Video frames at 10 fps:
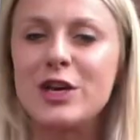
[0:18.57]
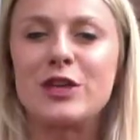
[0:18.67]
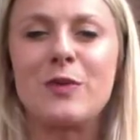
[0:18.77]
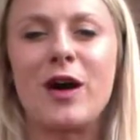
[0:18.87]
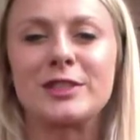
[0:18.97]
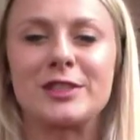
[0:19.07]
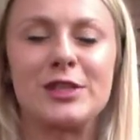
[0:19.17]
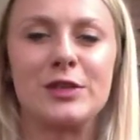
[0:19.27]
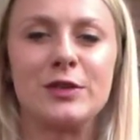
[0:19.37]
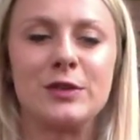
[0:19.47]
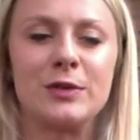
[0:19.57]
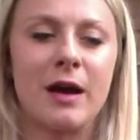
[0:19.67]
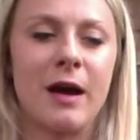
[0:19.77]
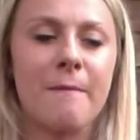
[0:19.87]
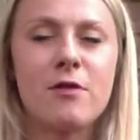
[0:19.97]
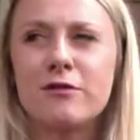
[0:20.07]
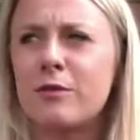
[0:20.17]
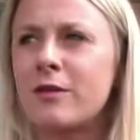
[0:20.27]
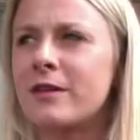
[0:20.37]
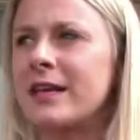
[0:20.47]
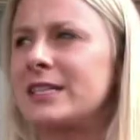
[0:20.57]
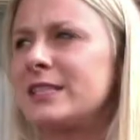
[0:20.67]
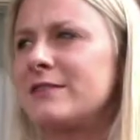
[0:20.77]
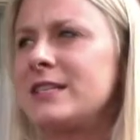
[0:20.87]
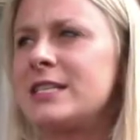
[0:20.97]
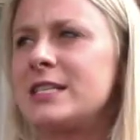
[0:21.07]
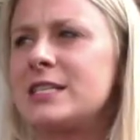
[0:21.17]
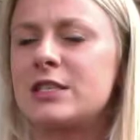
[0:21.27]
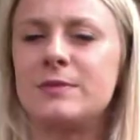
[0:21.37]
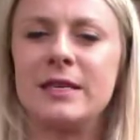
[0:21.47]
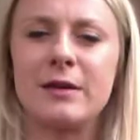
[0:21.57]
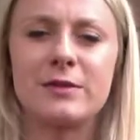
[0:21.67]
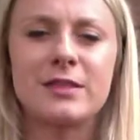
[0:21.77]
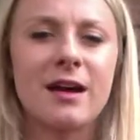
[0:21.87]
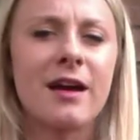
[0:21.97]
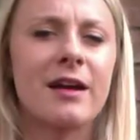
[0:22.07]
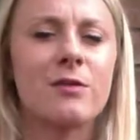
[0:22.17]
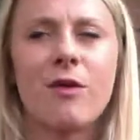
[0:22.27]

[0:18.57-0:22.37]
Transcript: You want to move more, the activities to be outside,